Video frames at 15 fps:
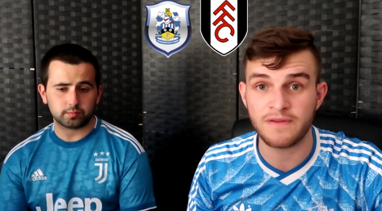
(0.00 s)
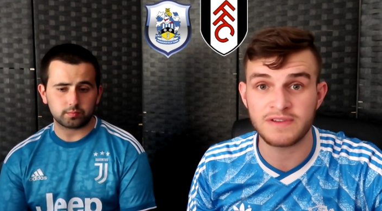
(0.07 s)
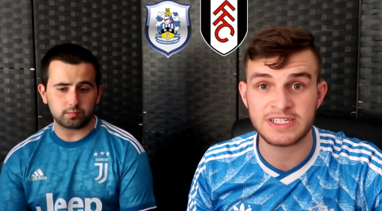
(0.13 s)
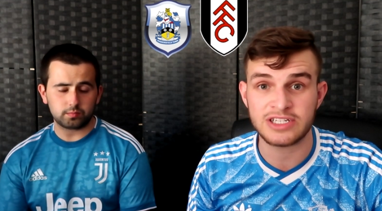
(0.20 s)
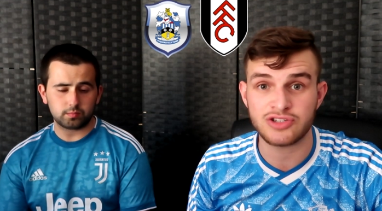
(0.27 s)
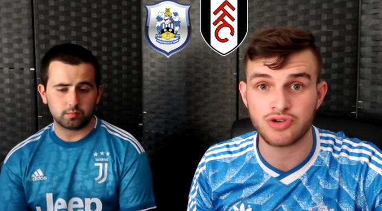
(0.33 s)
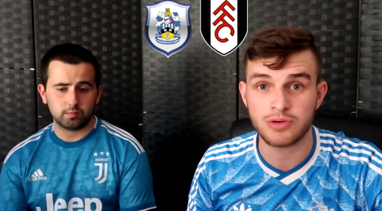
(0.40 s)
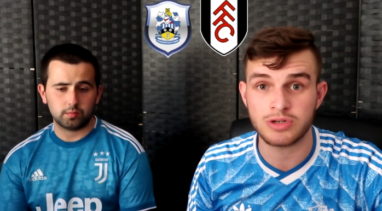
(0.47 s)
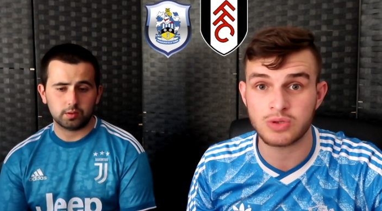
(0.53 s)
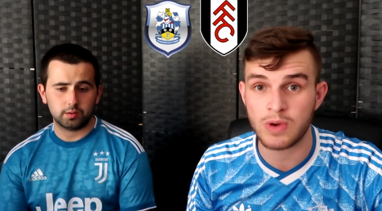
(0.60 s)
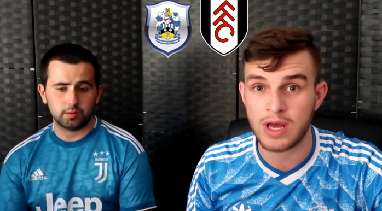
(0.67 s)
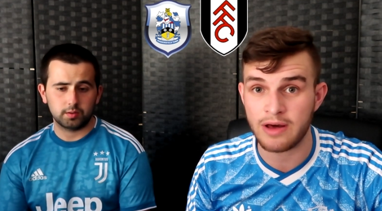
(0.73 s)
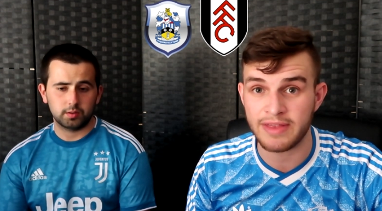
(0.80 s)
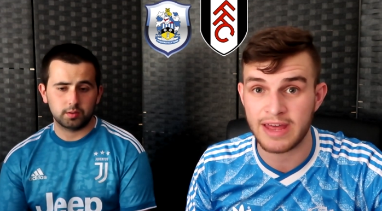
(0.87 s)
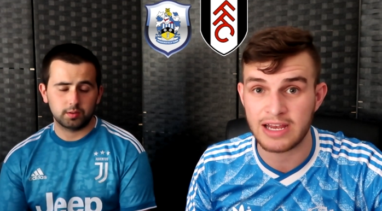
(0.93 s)
Speaker 1: obviously drew as
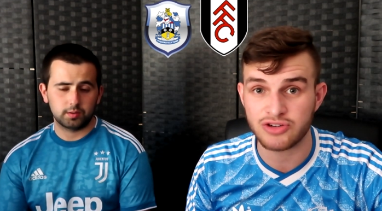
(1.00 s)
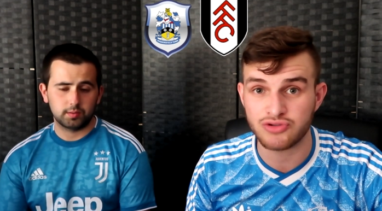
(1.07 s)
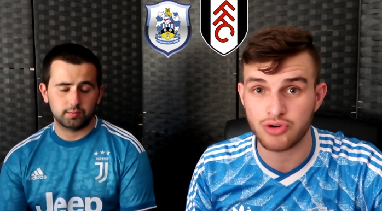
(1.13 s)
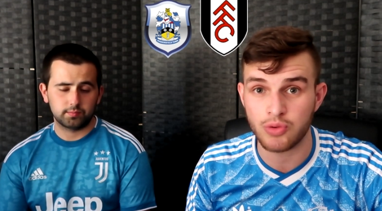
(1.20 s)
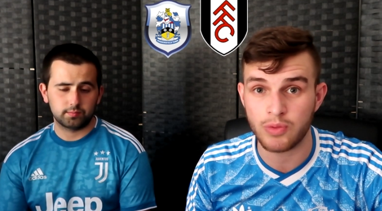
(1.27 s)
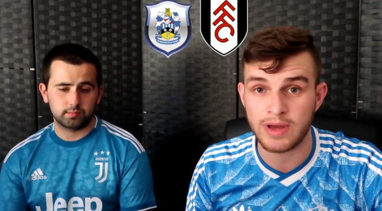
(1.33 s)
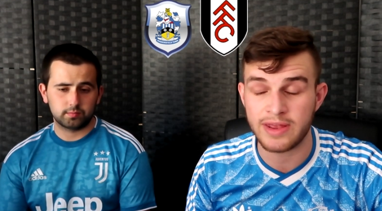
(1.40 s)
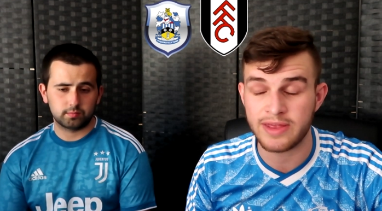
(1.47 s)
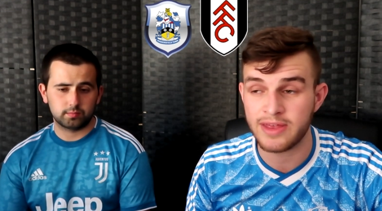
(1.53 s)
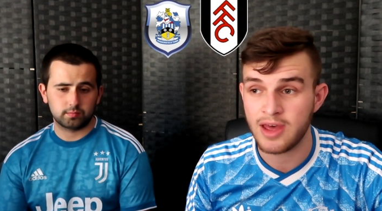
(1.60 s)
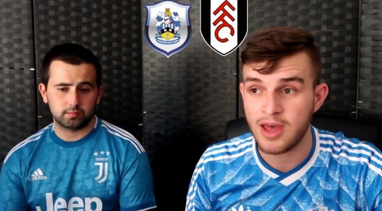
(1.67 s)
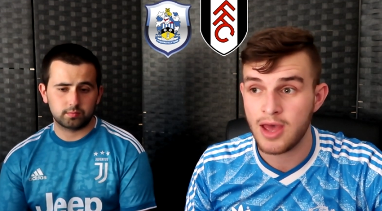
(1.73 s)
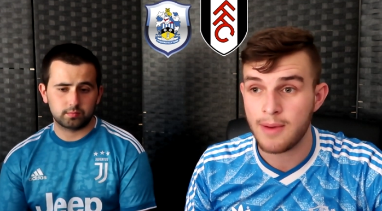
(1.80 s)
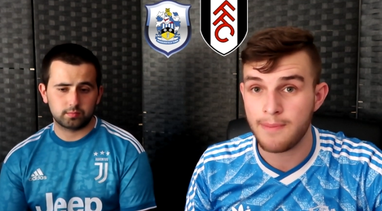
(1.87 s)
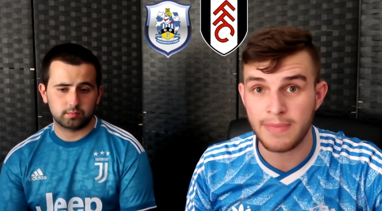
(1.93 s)
well. They drew with
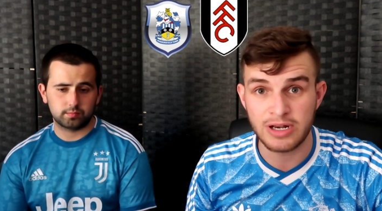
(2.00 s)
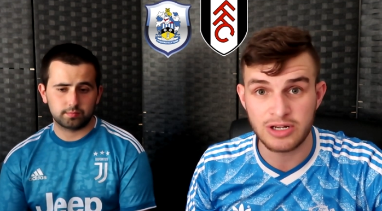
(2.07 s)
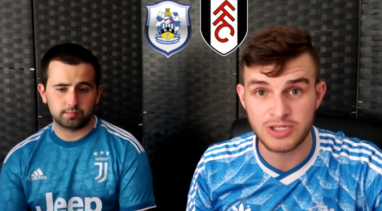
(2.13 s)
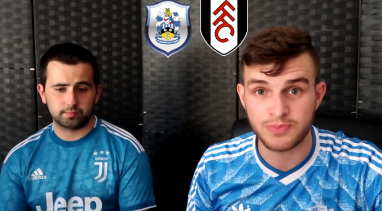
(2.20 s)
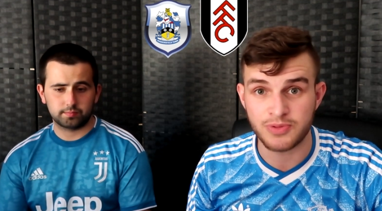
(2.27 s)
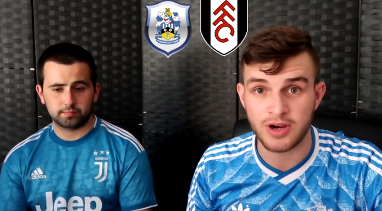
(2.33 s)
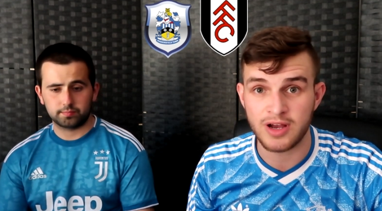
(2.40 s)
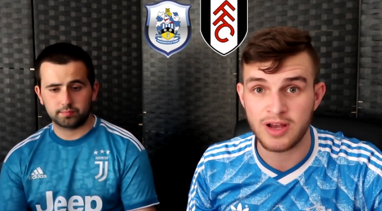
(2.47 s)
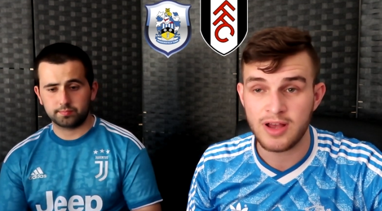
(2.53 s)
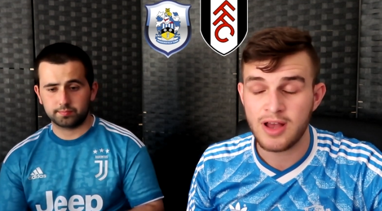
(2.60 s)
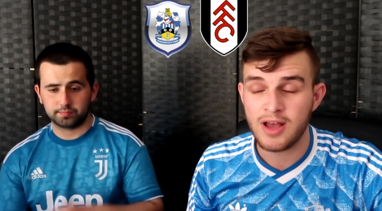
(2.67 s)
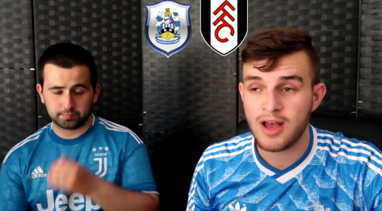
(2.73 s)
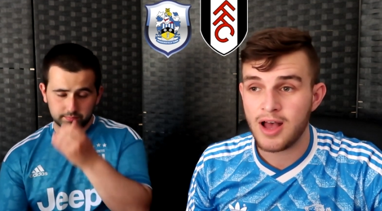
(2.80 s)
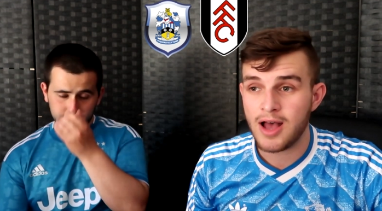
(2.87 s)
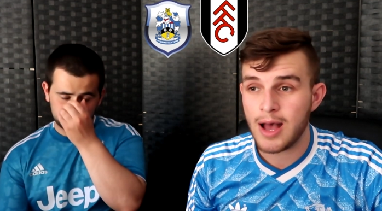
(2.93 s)
Middlesbrough.
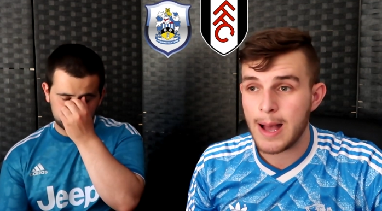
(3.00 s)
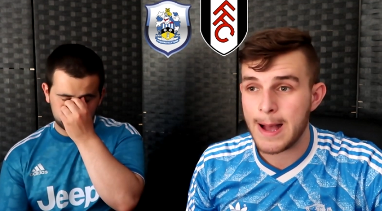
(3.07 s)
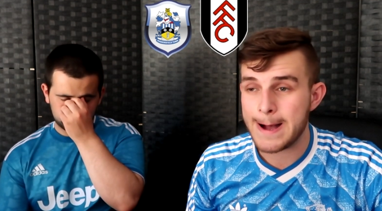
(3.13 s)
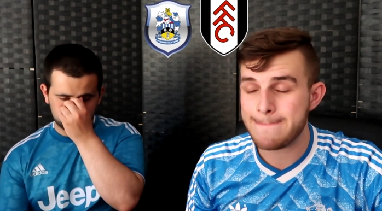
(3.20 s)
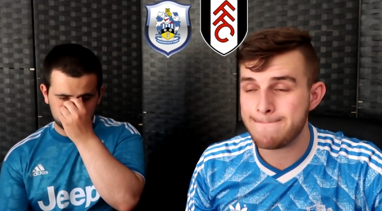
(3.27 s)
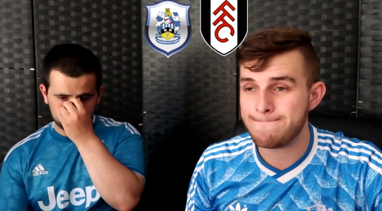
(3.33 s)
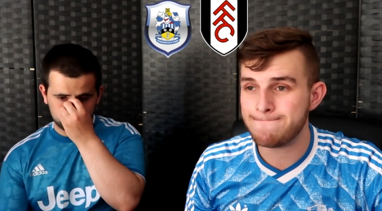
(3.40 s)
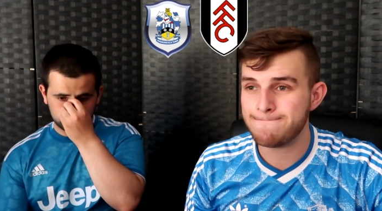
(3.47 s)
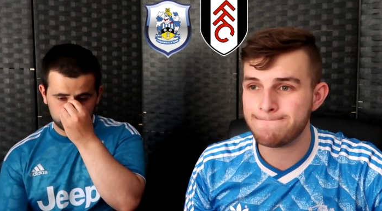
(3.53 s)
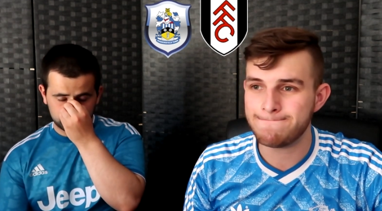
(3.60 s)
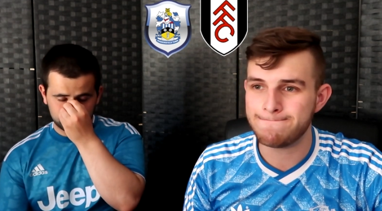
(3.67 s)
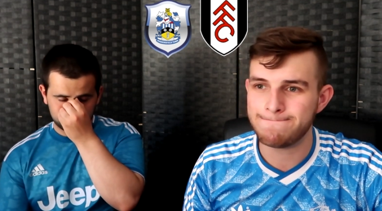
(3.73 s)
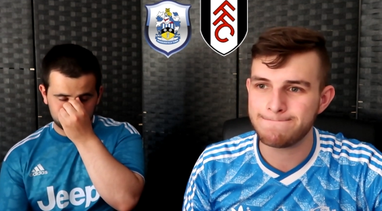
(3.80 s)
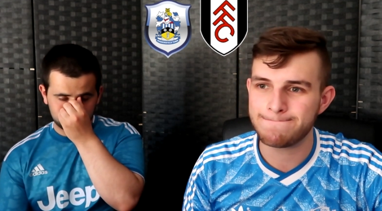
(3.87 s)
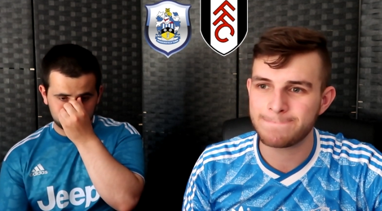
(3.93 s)

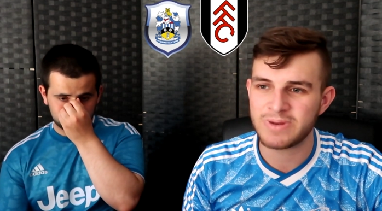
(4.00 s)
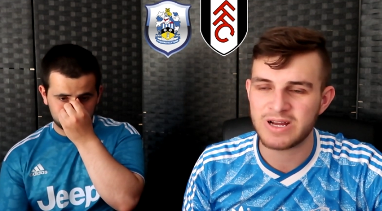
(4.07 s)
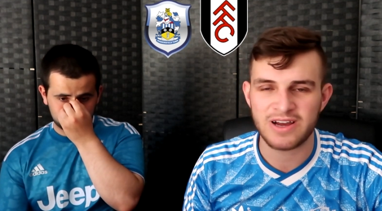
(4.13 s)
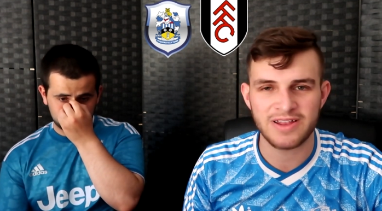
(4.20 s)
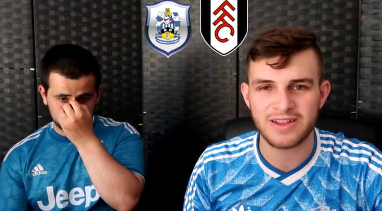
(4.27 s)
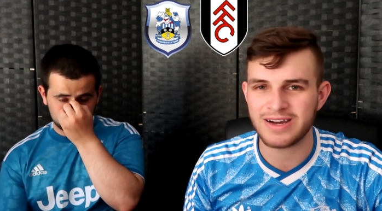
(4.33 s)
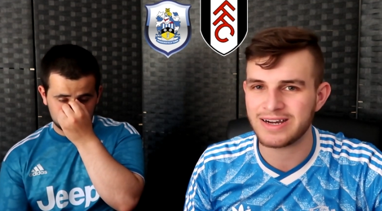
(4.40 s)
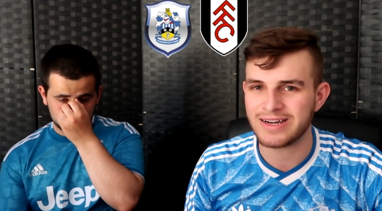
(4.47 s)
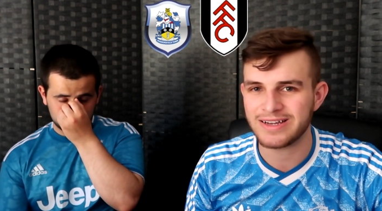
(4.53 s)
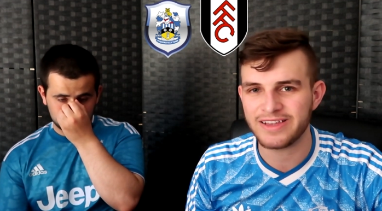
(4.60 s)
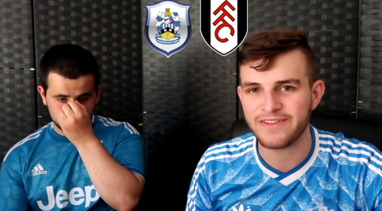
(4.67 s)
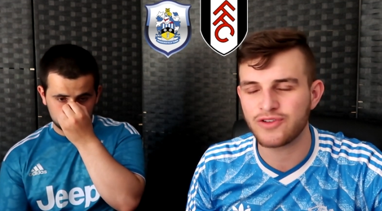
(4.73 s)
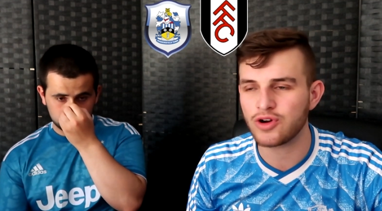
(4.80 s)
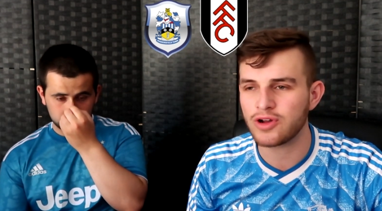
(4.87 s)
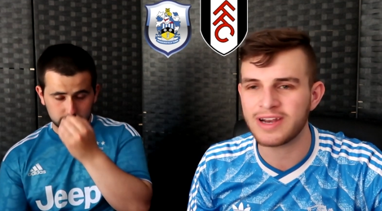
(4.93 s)
Mm,
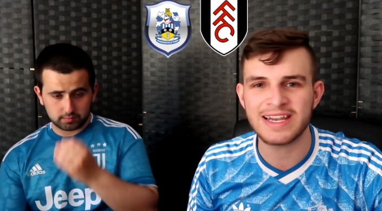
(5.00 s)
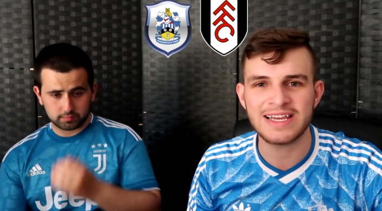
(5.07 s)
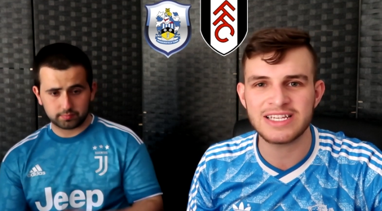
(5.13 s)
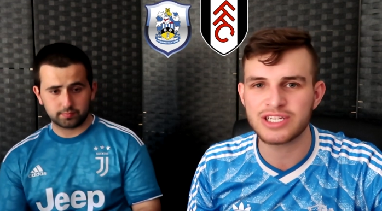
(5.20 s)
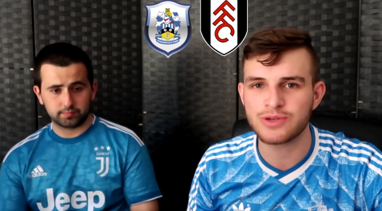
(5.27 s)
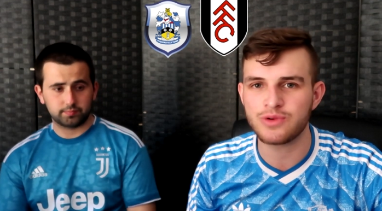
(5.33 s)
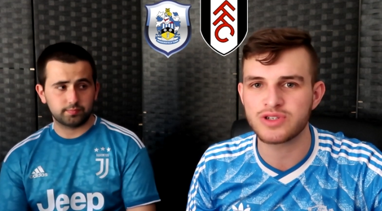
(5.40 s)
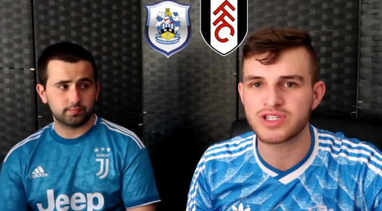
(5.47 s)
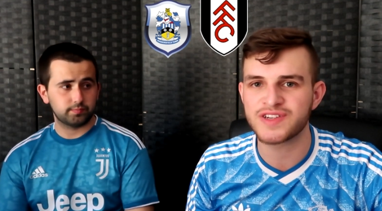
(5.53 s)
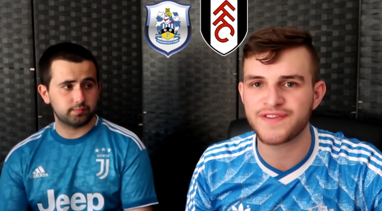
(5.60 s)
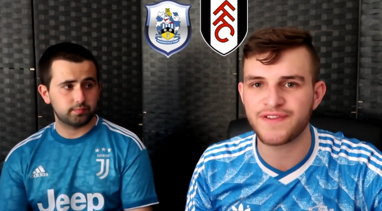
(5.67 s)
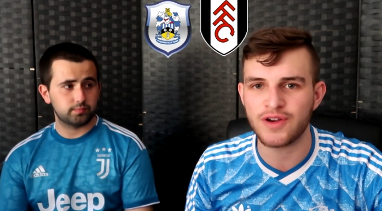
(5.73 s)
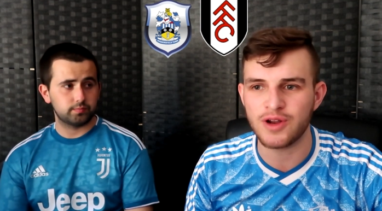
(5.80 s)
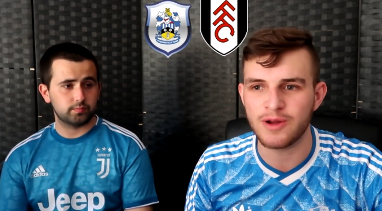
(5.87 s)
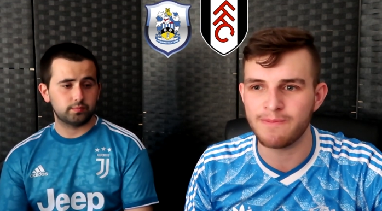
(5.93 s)
you've got to lean towards
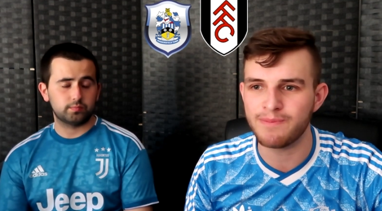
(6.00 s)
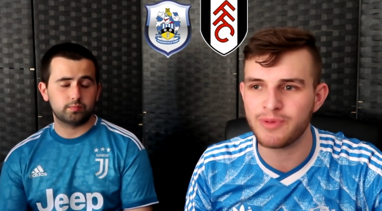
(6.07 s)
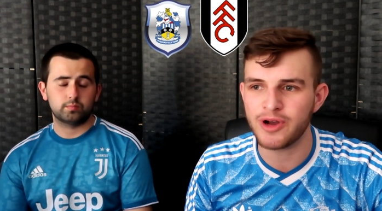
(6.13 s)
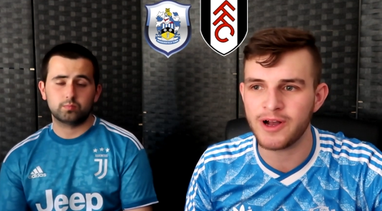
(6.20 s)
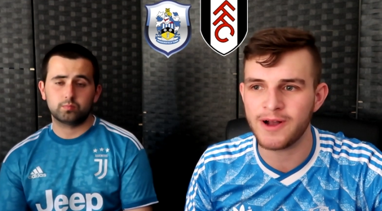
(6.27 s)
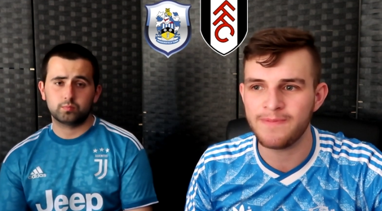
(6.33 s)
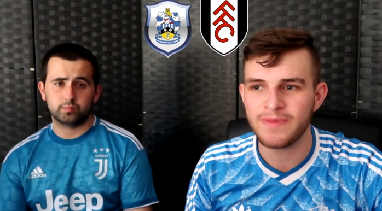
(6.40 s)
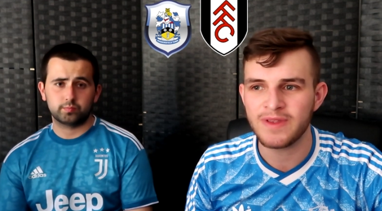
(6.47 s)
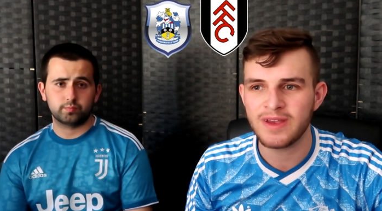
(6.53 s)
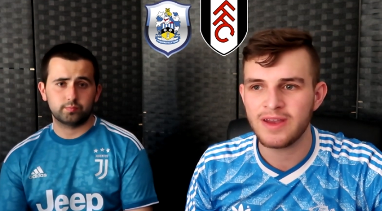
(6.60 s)
Fulham, but